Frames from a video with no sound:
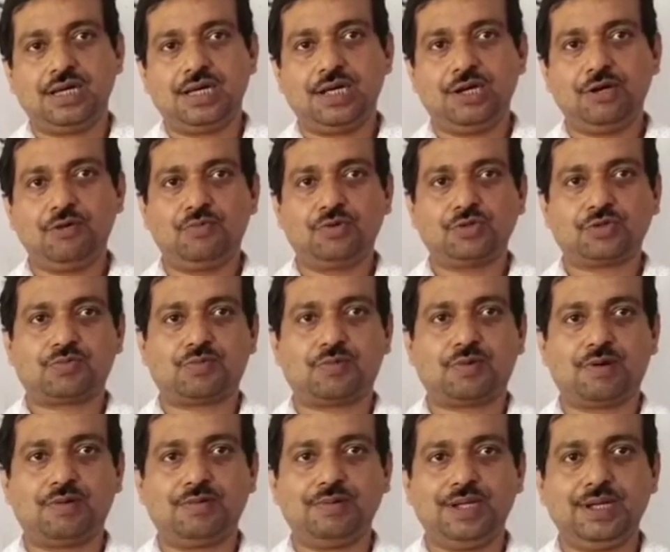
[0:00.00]
You most
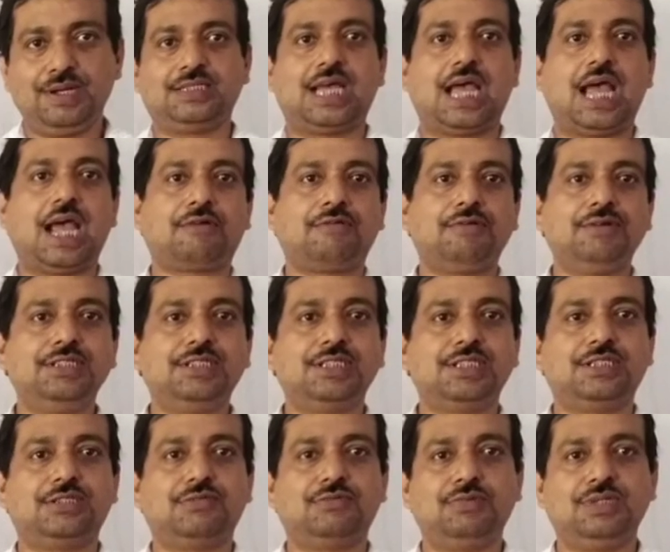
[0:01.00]
probably
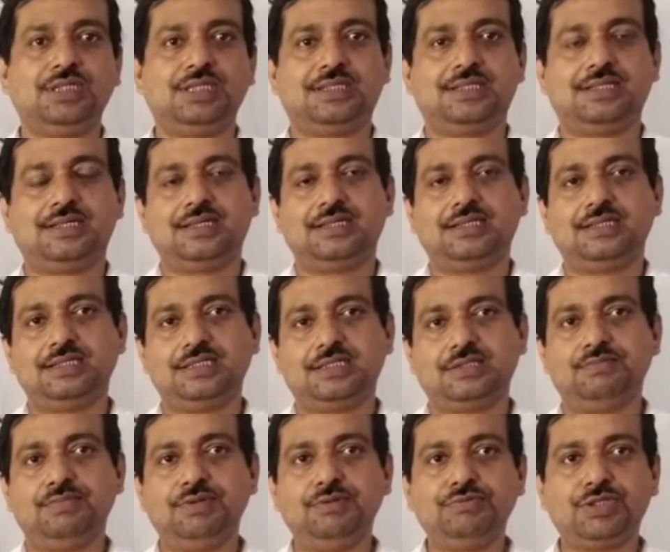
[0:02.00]
acquainted with this
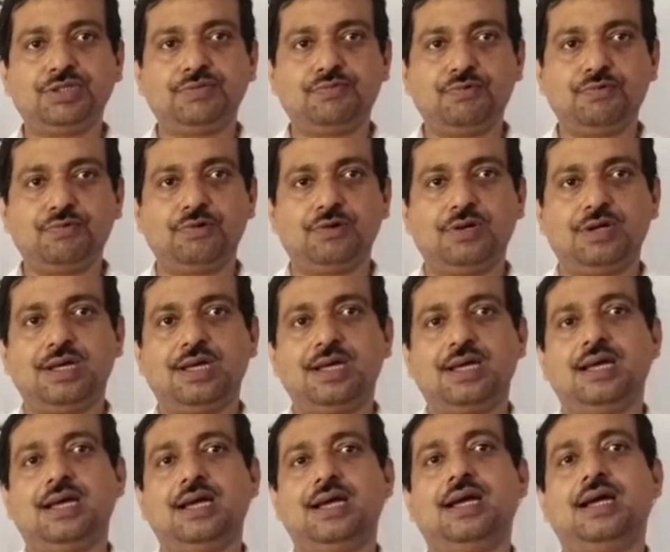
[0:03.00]
beautiful
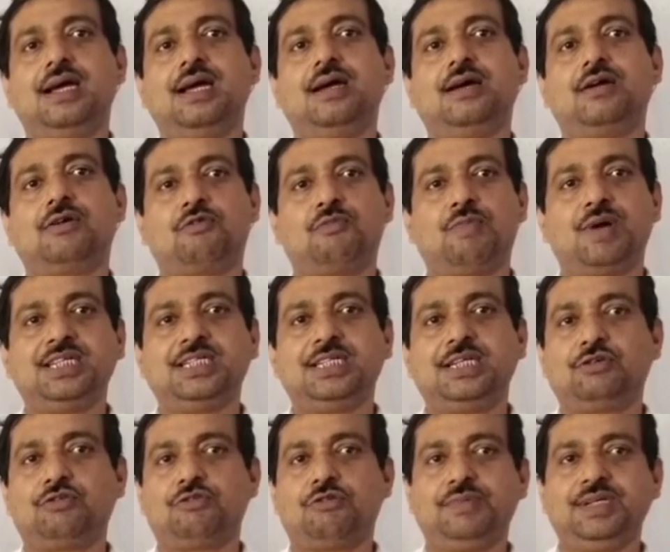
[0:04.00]

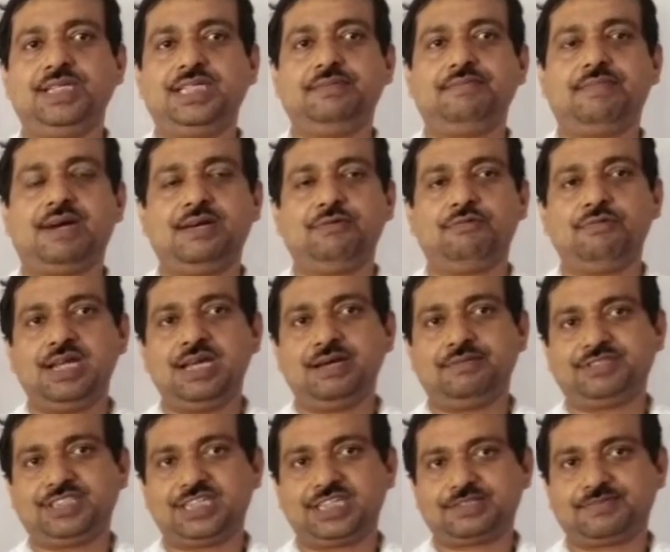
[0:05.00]
romantic comedy by
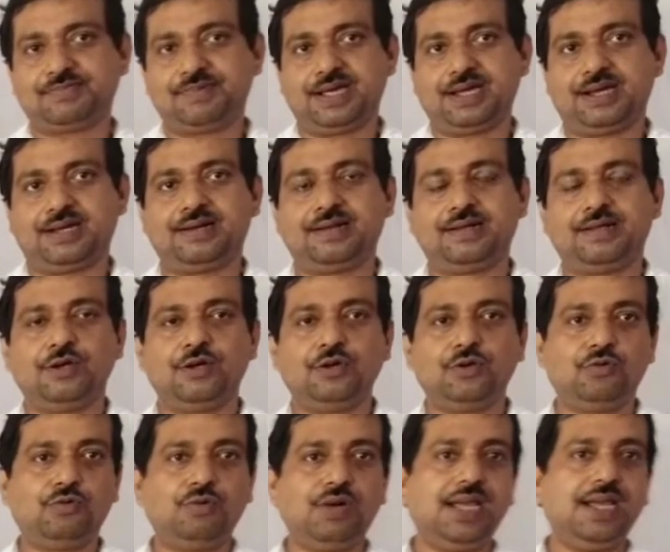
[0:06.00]
William Shakespeare.
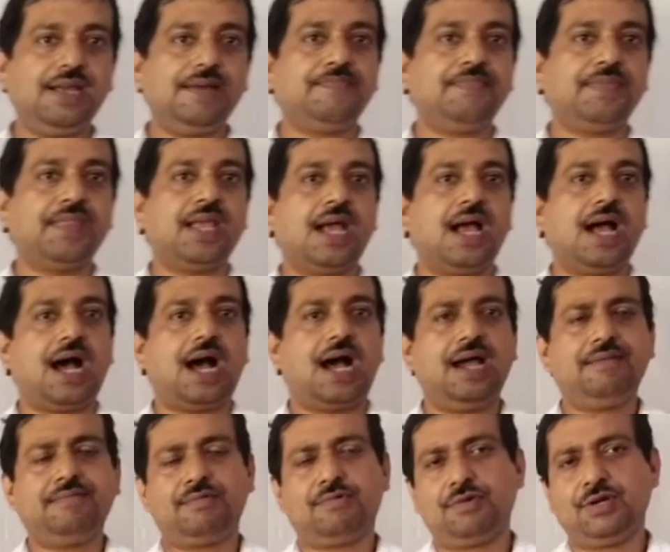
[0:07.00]
Today I
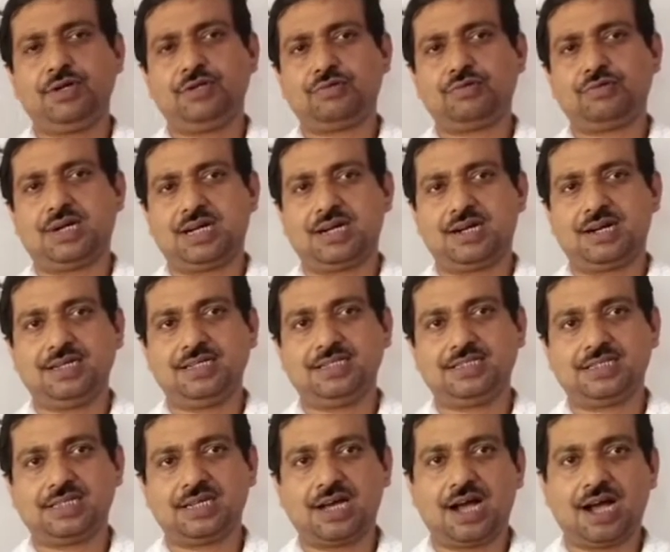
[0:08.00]
am going to
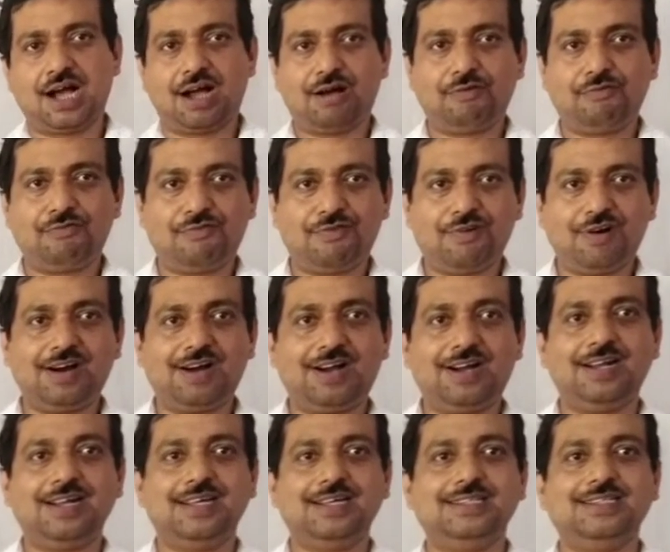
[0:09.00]
analyze how
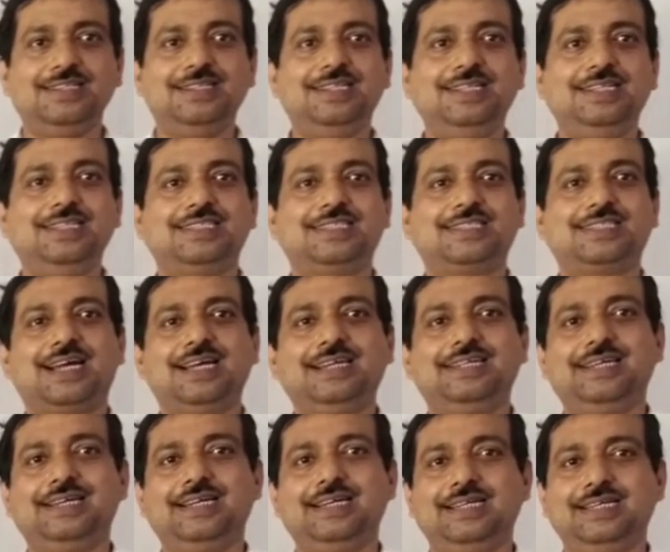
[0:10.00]
far this
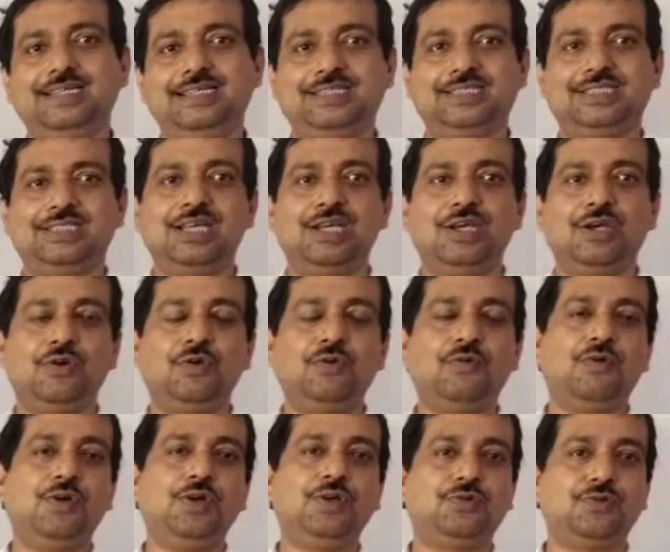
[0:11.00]
title is
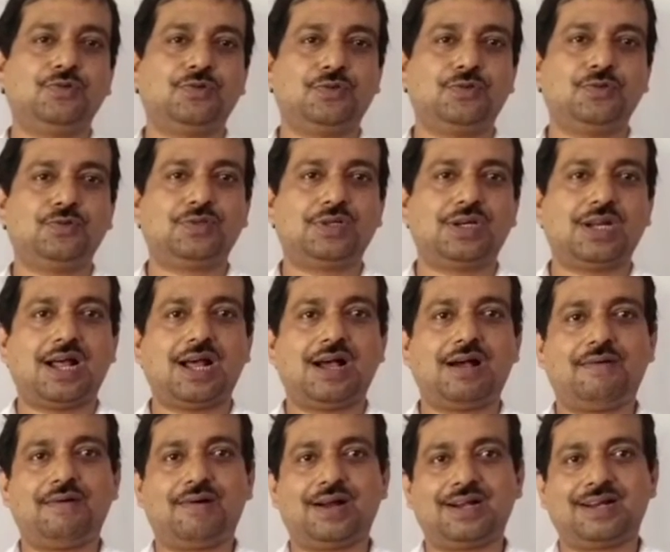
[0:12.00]
going to suit
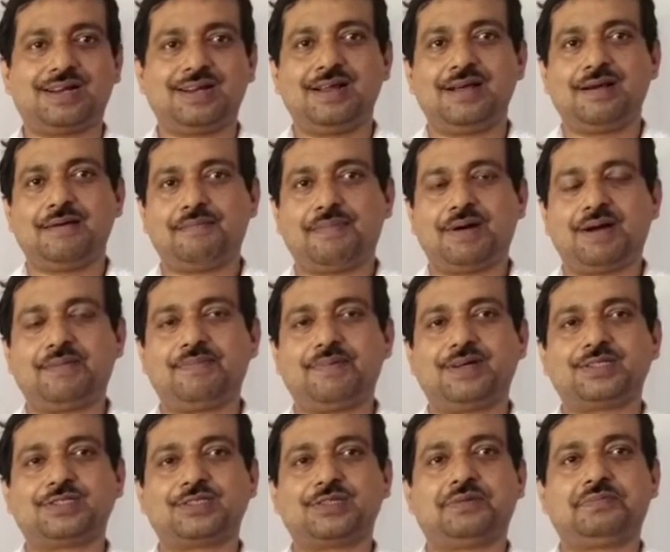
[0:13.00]
our
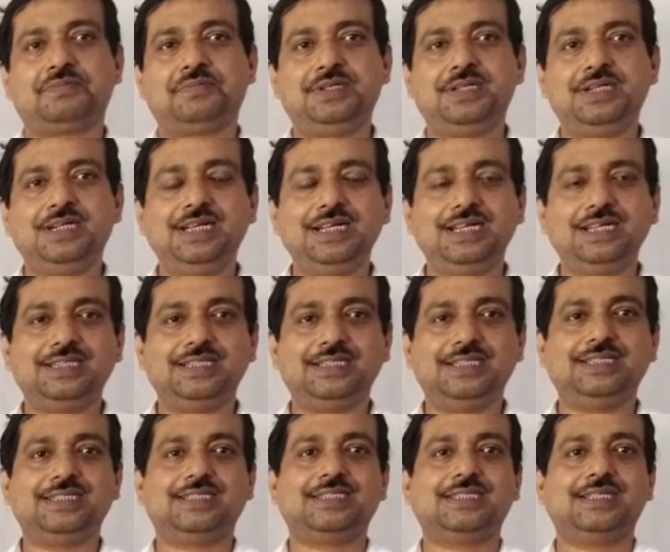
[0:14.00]
purpose of reading
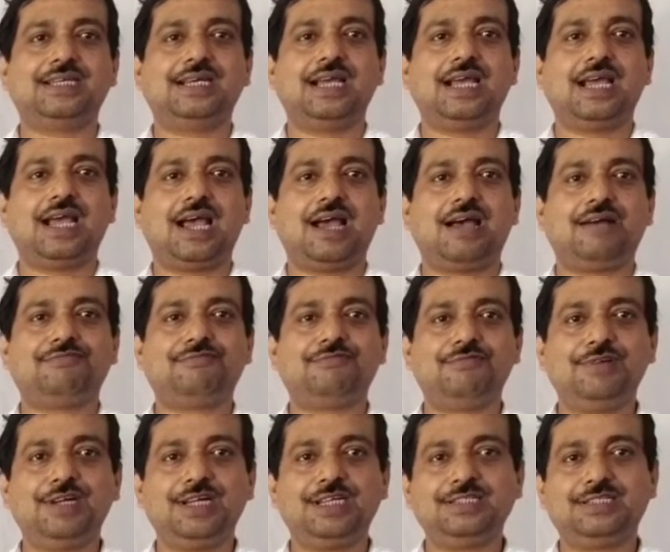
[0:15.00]
this
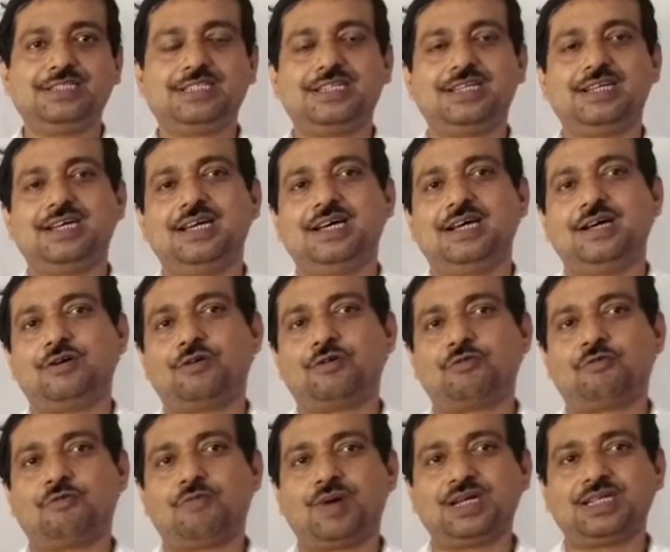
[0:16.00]
affluent
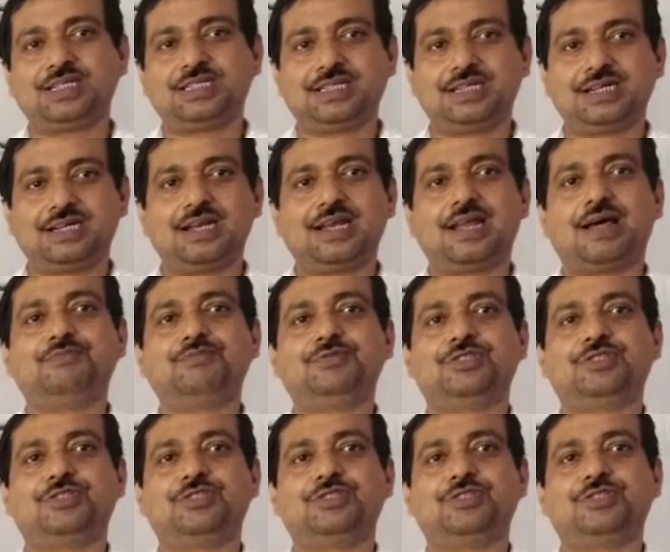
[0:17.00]
romantic love